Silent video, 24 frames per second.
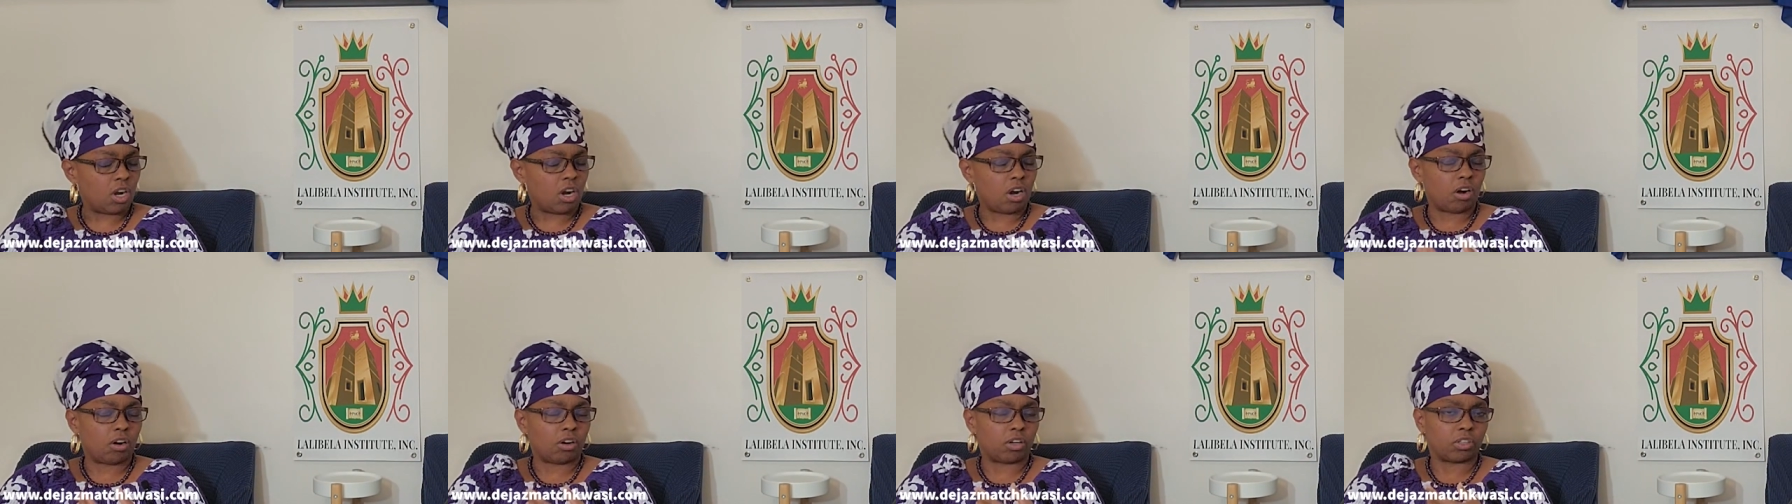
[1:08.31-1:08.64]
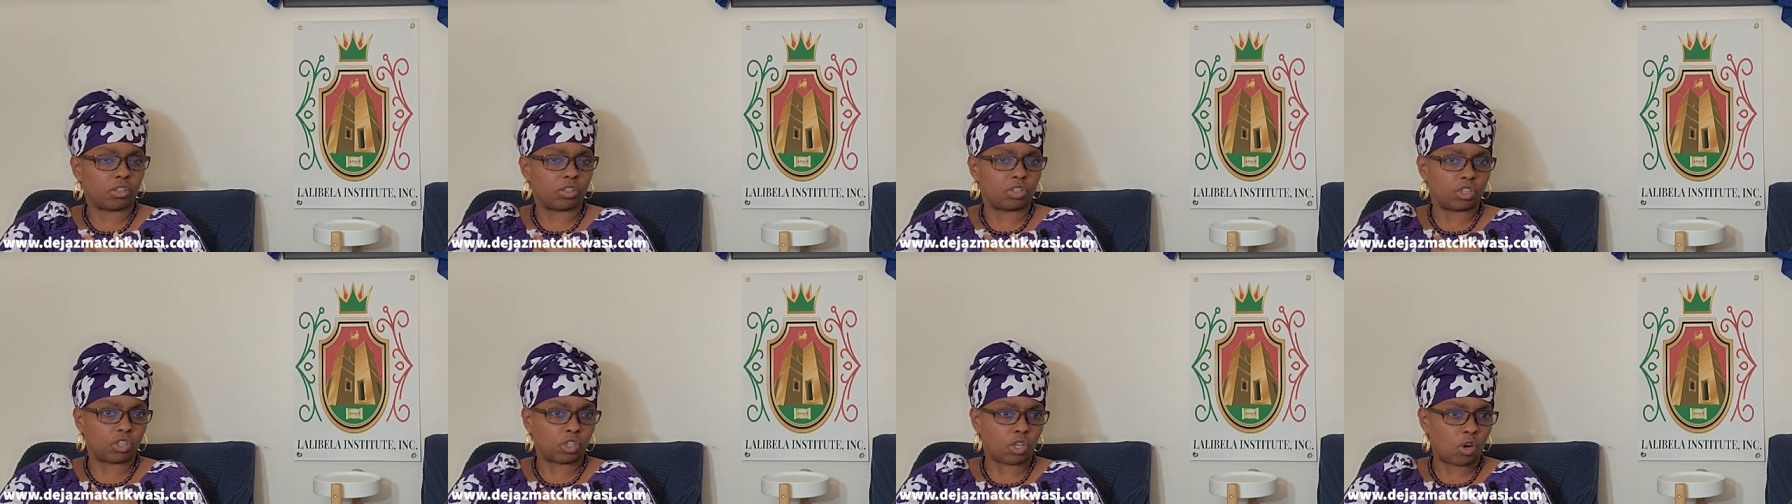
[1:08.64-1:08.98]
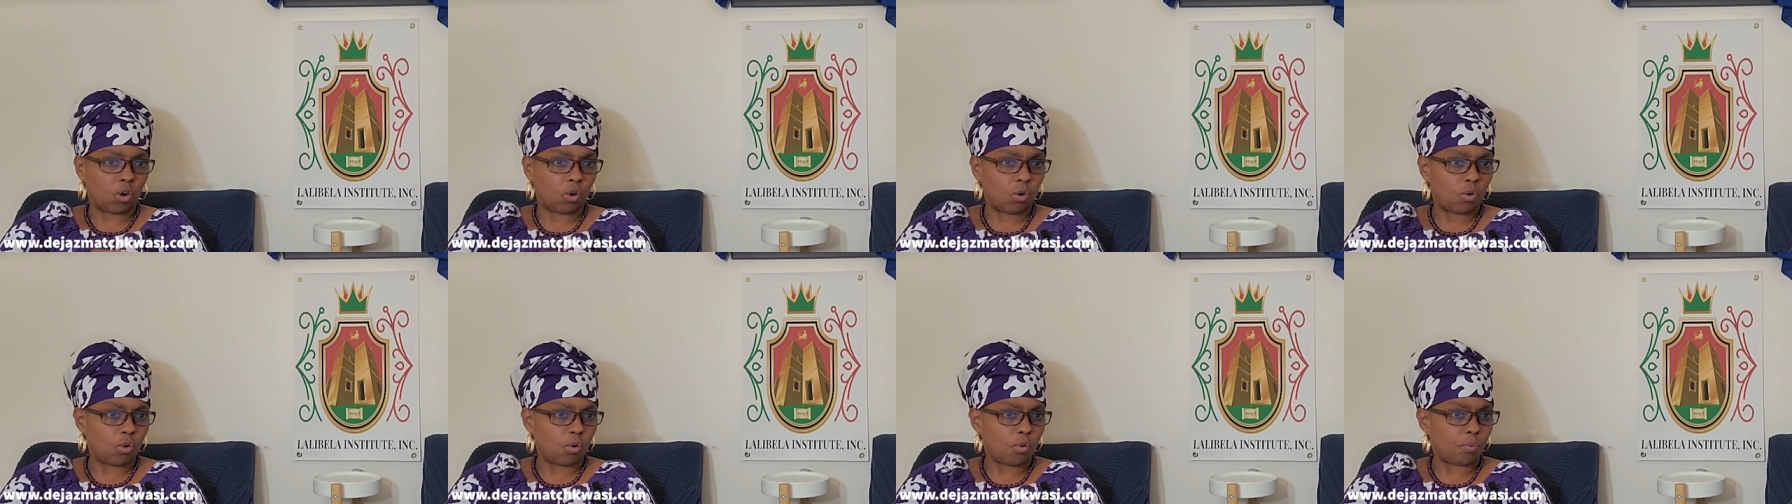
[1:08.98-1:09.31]
are
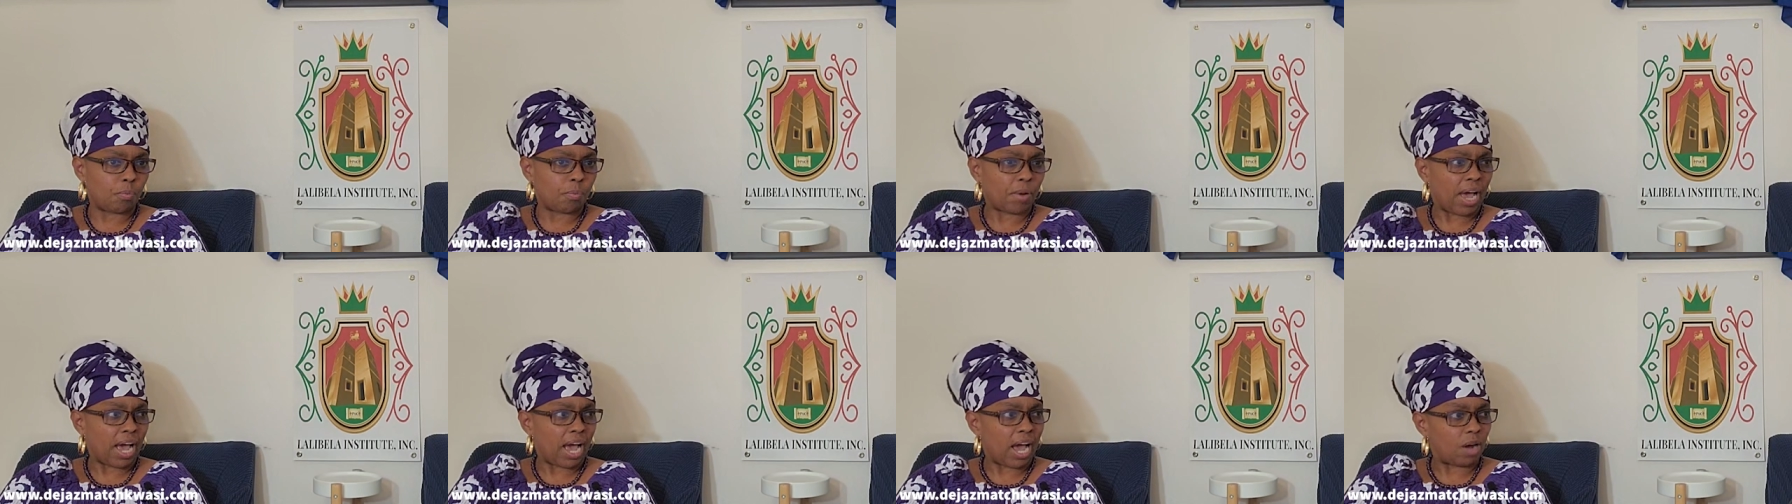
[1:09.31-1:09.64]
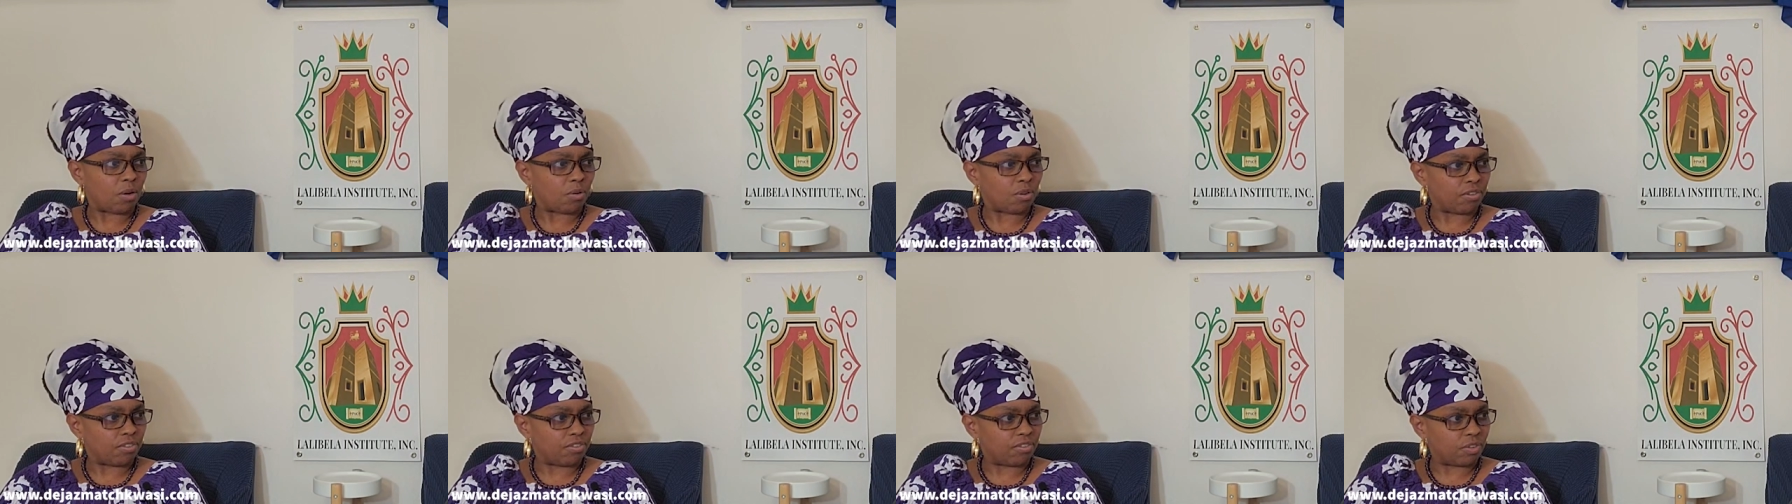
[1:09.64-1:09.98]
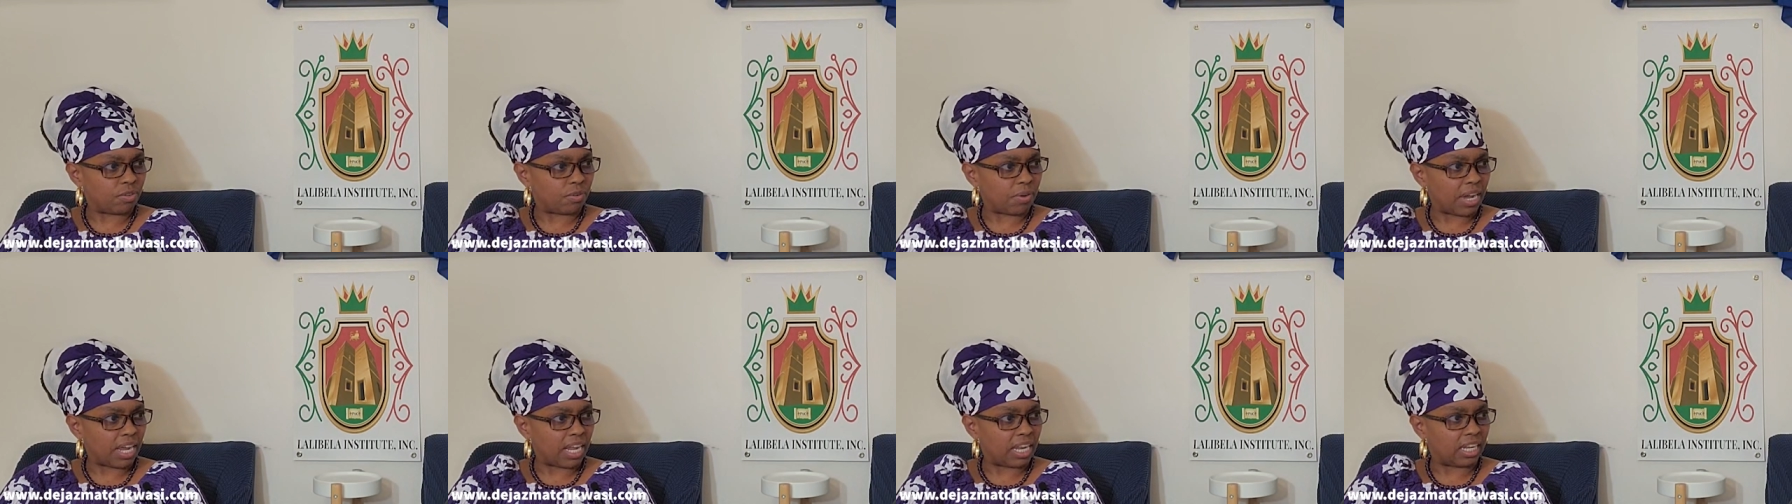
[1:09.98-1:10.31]
so
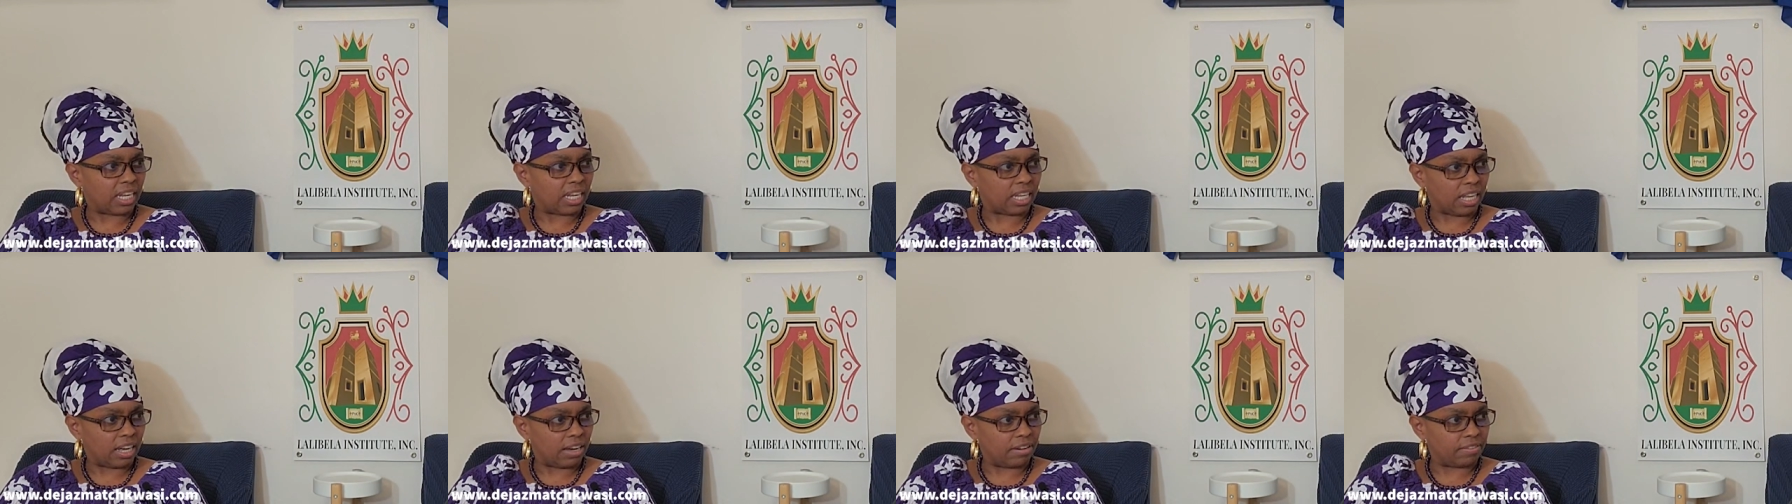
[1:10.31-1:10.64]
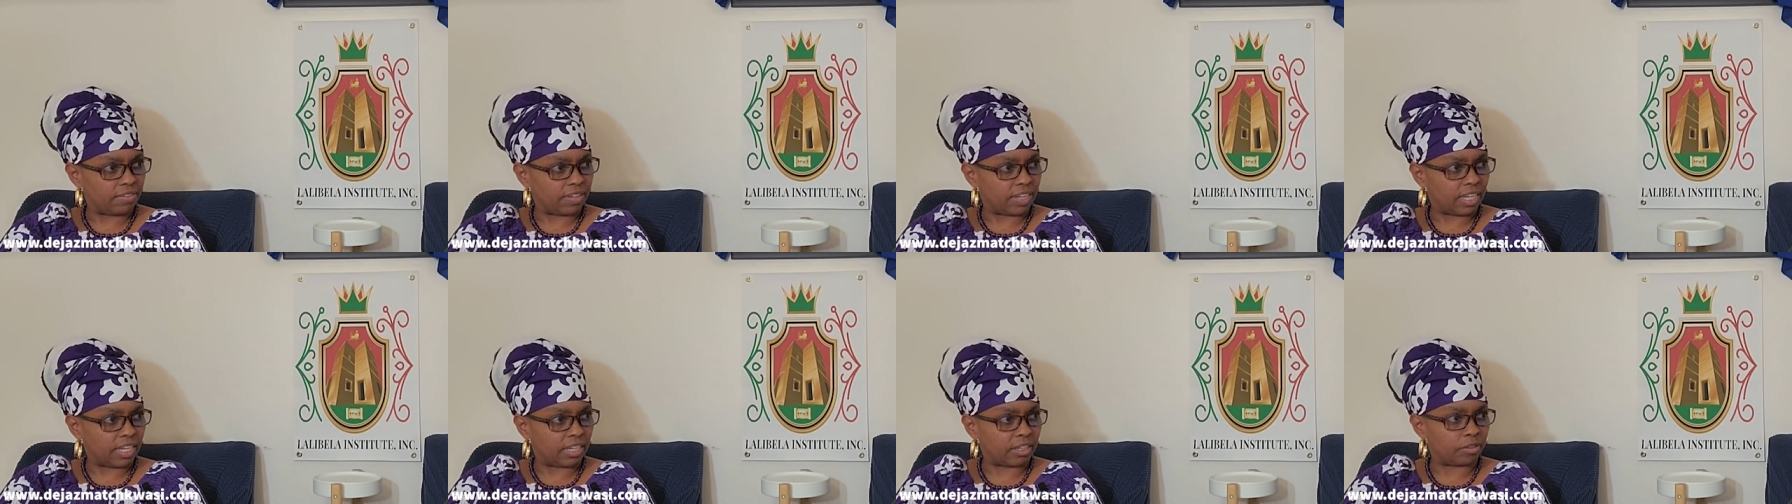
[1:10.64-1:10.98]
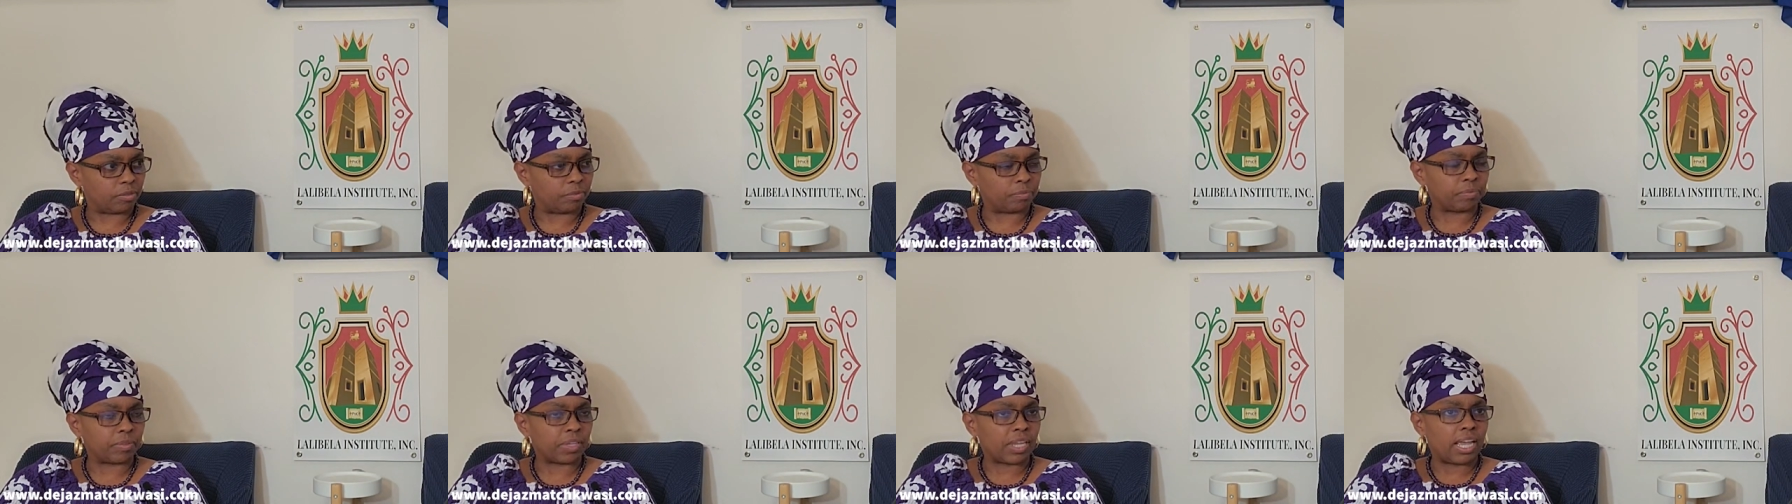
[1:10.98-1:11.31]
powerful and loving,